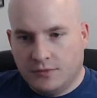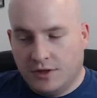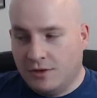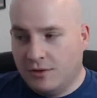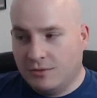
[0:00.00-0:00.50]

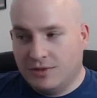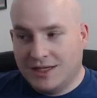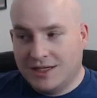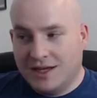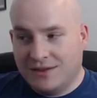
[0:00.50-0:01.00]
No,
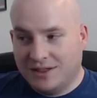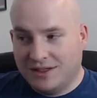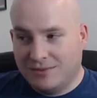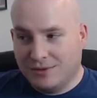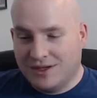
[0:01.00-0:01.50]
then he'd have to
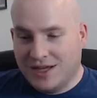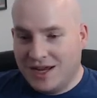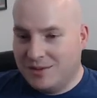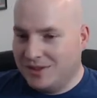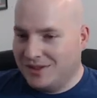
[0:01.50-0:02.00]
give her the
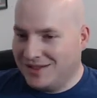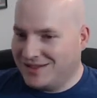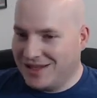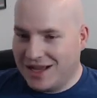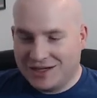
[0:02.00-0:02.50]
name, and
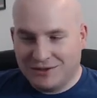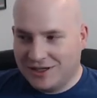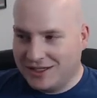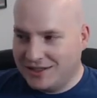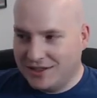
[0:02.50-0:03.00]
that's not a good
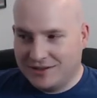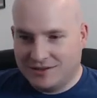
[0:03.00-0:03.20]
idea.